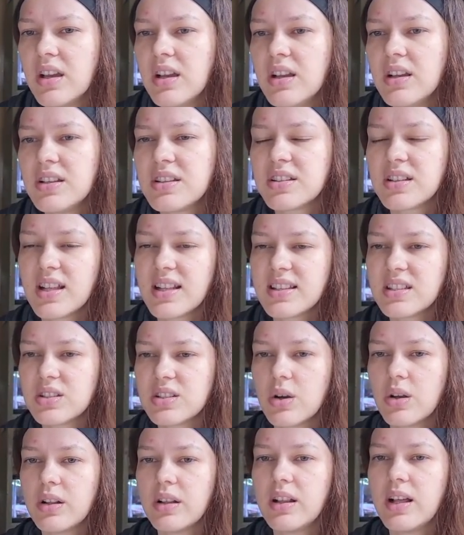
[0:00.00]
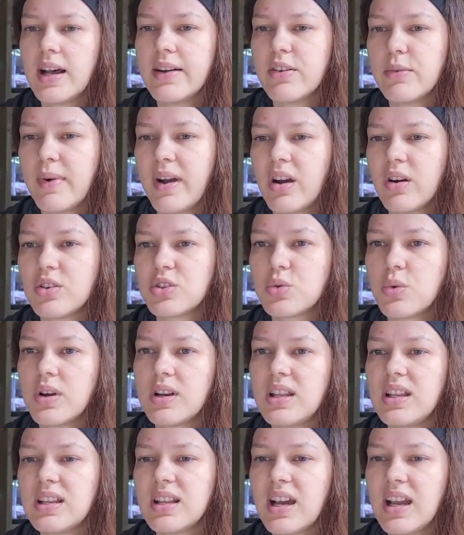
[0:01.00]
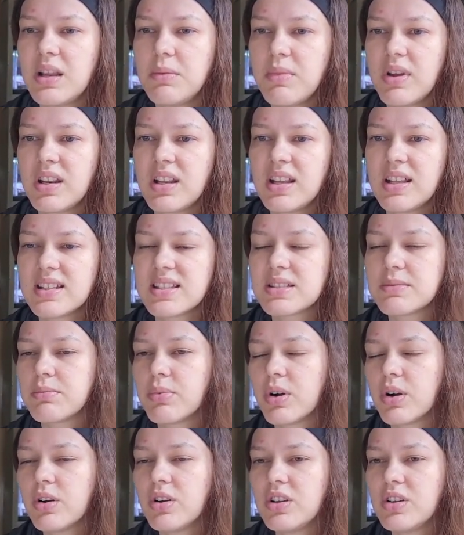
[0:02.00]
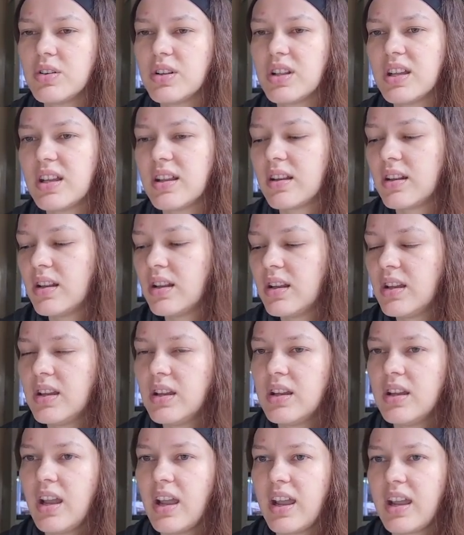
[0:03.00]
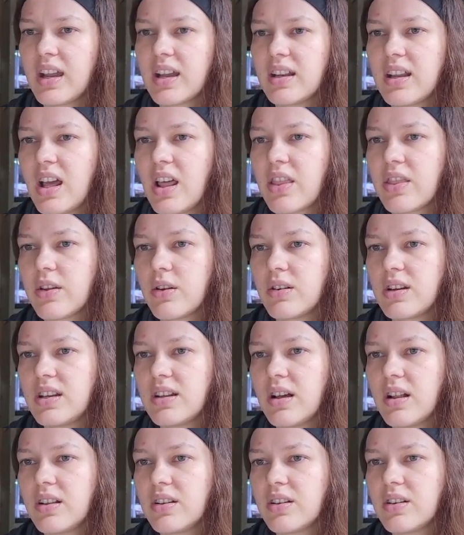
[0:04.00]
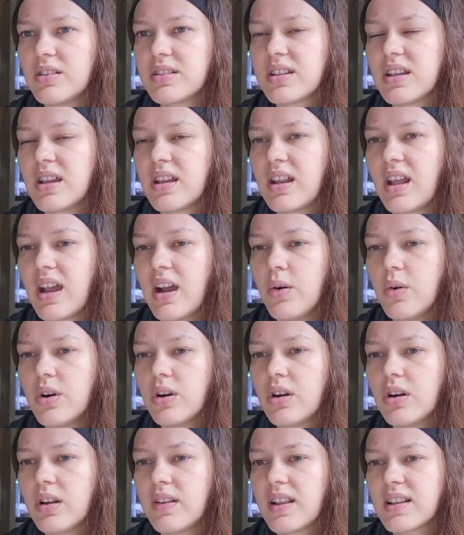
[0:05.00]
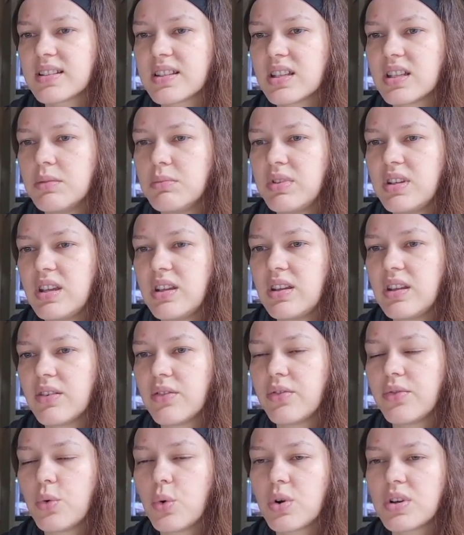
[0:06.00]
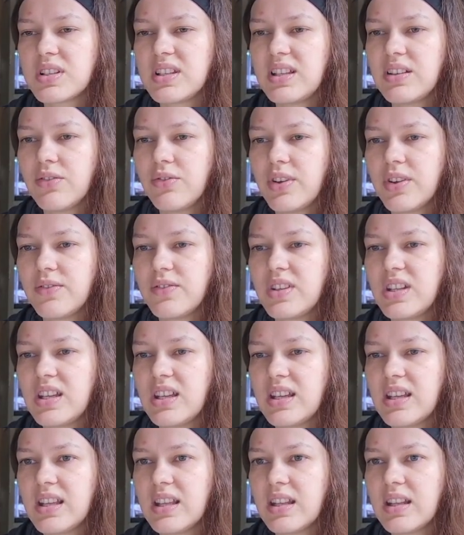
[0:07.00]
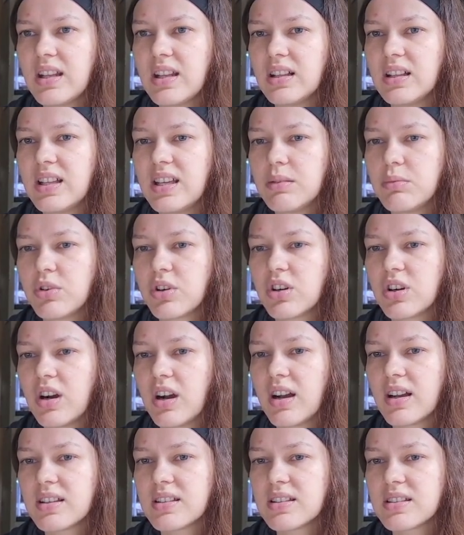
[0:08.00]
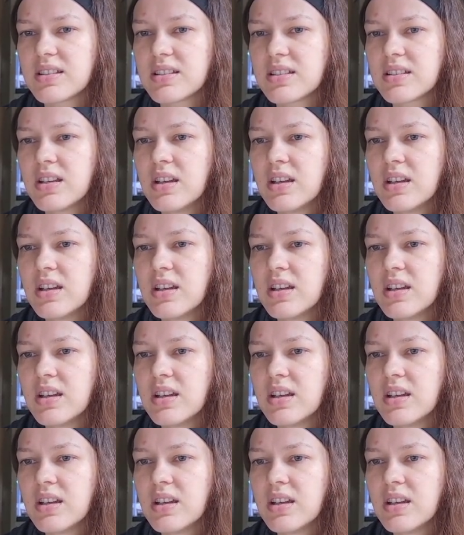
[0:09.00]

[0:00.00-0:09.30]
So that's a total of about 29 minutes per unit, and at $30 an hour, that's going to be $14.50 in labor costs.